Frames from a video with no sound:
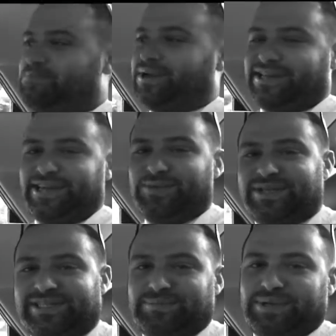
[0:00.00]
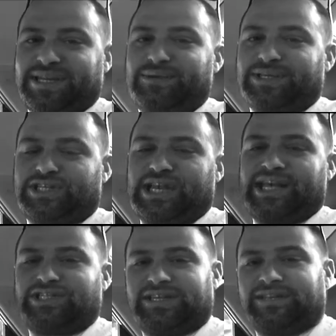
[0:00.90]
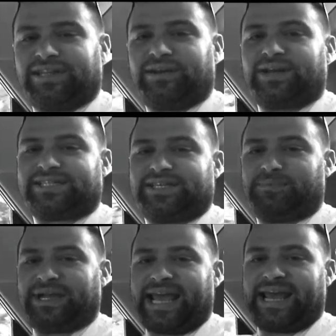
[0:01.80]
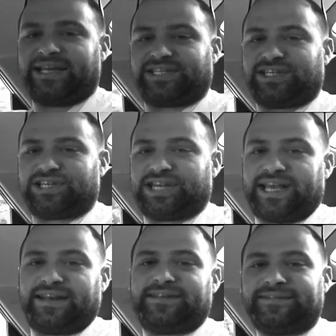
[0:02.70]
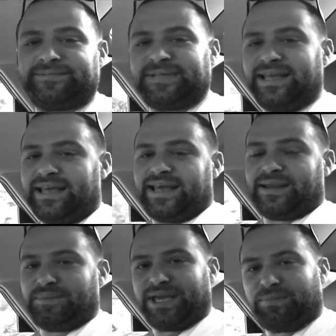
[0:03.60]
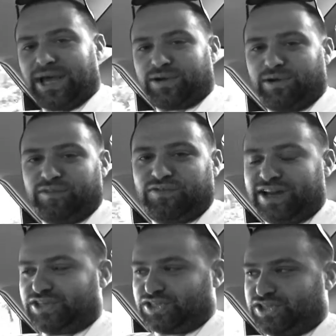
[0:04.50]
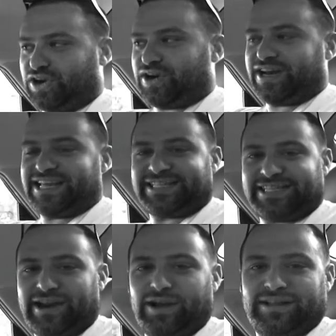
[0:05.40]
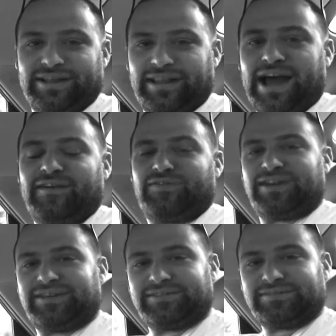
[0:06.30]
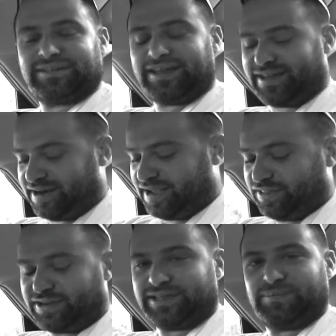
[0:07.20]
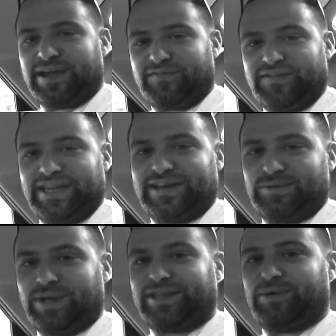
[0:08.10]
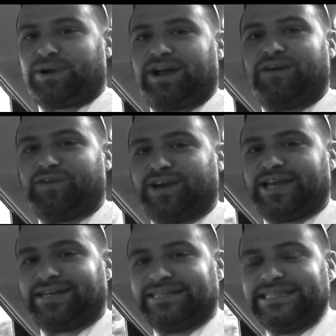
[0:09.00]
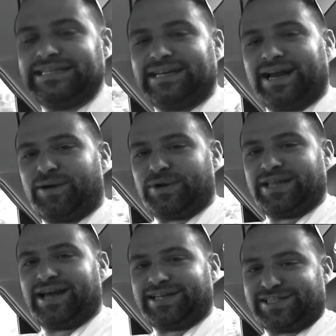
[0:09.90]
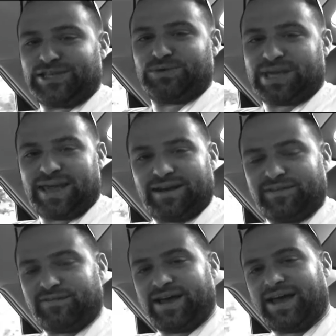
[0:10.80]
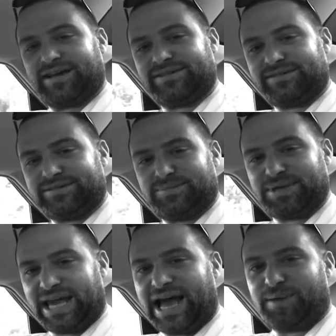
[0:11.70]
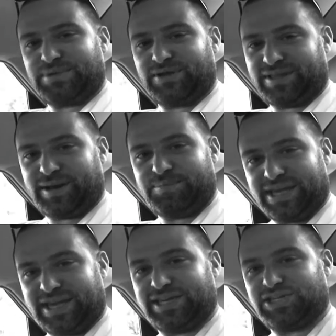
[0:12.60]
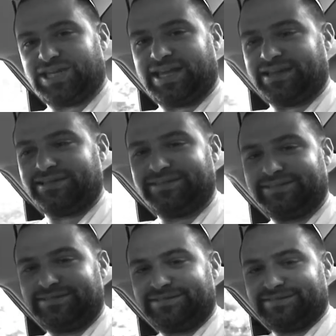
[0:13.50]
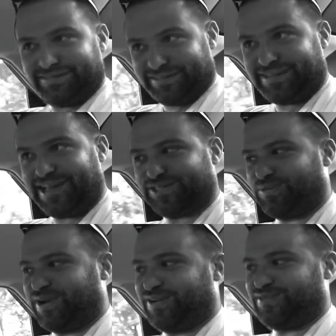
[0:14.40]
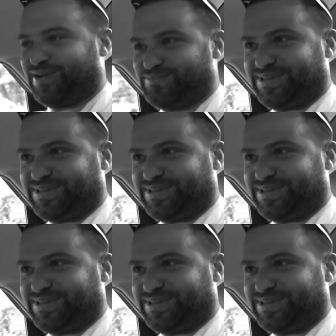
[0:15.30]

but he was but he was changing the lyrics to "bananas and shit." And me and my girlfriend just started hysterically laughing. And I looked at my feet and what they were covered in, and I realized that you can, in fact, be happier than a pig in shit. That's one of them.